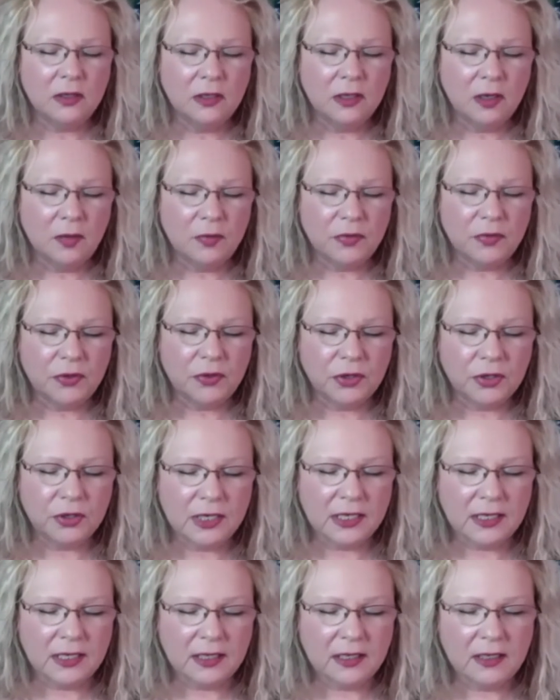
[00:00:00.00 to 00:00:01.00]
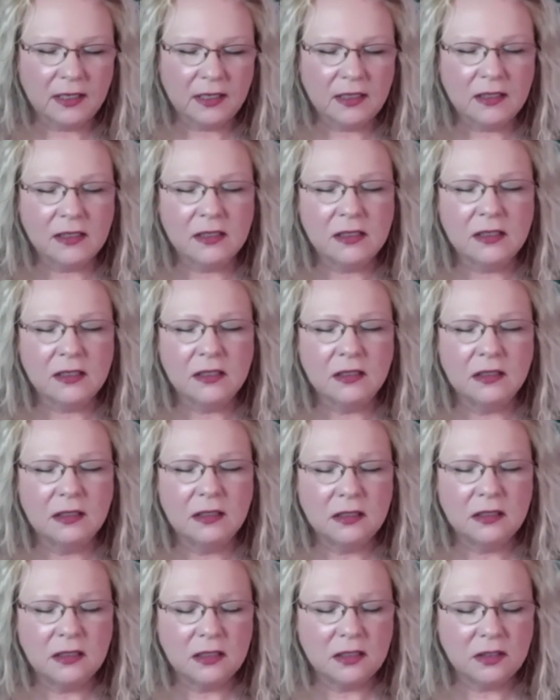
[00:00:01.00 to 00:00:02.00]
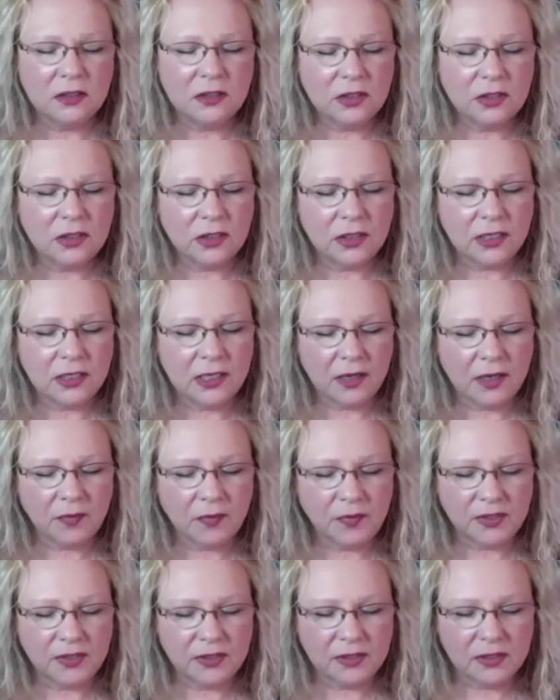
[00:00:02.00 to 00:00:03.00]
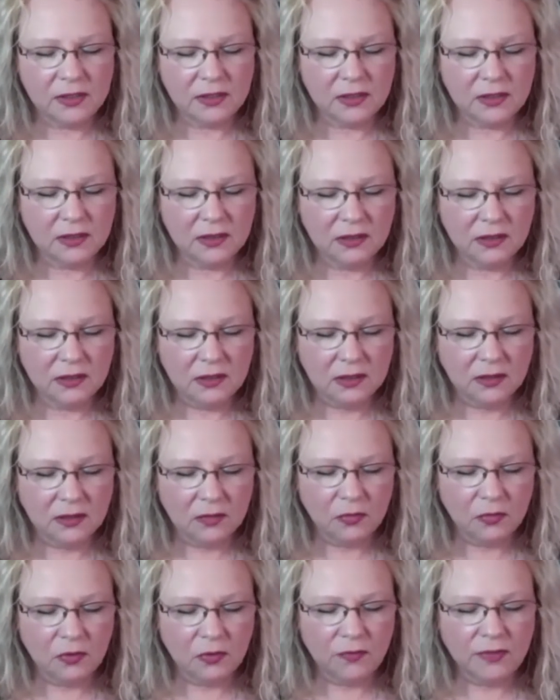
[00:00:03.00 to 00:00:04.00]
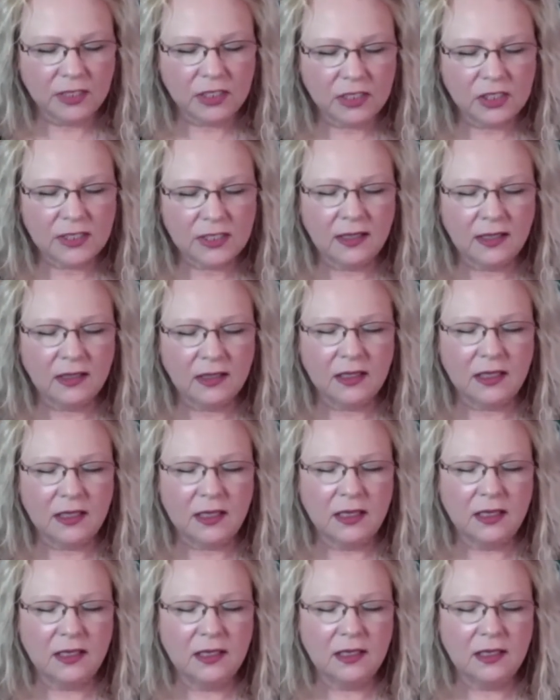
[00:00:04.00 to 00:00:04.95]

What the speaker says: up through your knees, into your hips, moving gently,